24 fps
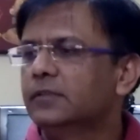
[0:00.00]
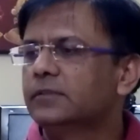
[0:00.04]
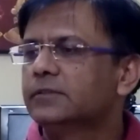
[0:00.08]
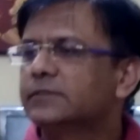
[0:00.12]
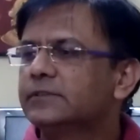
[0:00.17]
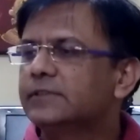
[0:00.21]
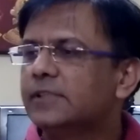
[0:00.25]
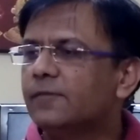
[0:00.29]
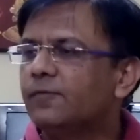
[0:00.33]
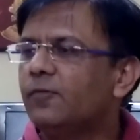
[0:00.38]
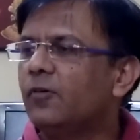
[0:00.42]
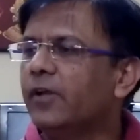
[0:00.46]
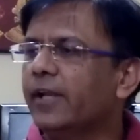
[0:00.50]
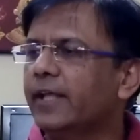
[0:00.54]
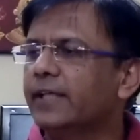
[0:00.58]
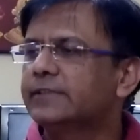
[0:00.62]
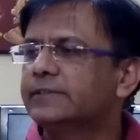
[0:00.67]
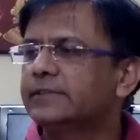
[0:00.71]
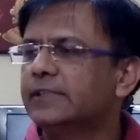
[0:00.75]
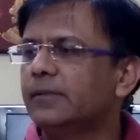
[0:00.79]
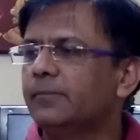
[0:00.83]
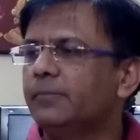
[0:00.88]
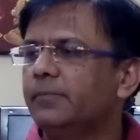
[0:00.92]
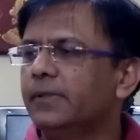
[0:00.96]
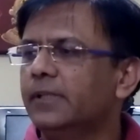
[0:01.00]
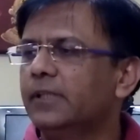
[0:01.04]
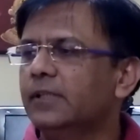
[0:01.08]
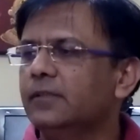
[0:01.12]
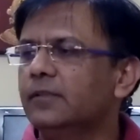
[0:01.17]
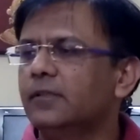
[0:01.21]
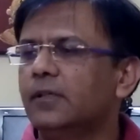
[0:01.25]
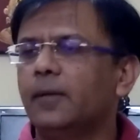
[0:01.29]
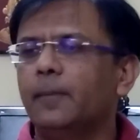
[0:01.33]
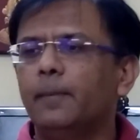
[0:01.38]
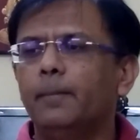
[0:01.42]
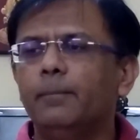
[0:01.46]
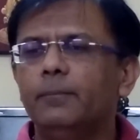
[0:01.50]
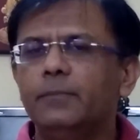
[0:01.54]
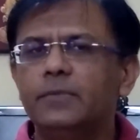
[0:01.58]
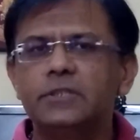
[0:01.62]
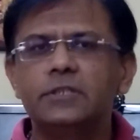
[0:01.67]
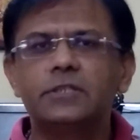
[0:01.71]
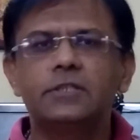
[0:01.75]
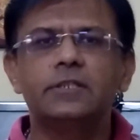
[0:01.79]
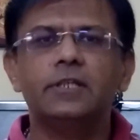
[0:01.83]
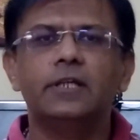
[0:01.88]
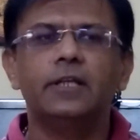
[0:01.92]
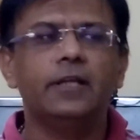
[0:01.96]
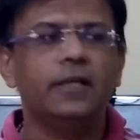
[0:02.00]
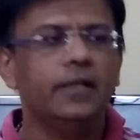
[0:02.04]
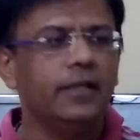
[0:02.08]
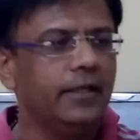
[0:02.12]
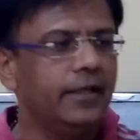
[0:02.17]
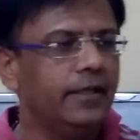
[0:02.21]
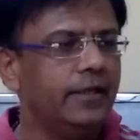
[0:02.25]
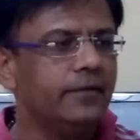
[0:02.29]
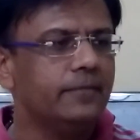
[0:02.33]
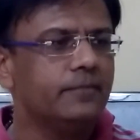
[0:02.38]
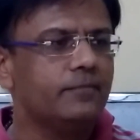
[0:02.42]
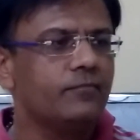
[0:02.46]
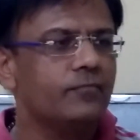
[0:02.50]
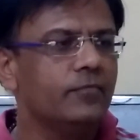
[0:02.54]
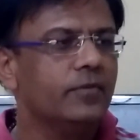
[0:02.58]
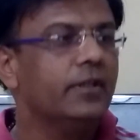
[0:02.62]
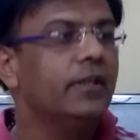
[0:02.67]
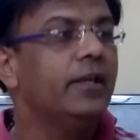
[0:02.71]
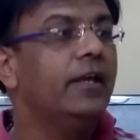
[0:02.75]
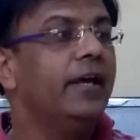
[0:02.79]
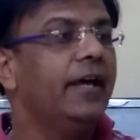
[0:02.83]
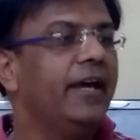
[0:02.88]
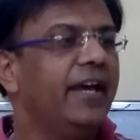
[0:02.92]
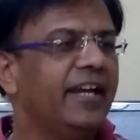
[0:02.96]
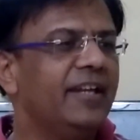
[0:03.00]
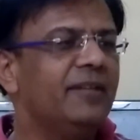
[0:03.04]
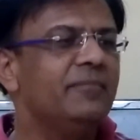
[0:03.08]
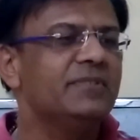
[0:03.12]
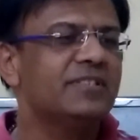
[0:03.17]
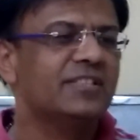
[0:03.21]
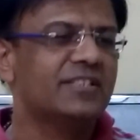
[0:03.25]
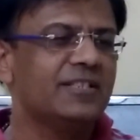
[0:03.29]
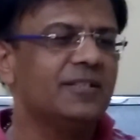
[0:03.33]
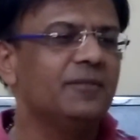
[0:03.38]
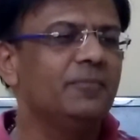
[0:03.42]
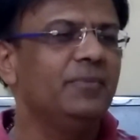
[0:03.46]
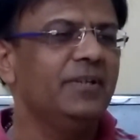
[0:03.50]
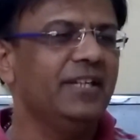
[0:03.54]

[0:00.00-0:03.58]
Say for example, Mr. A and Mr.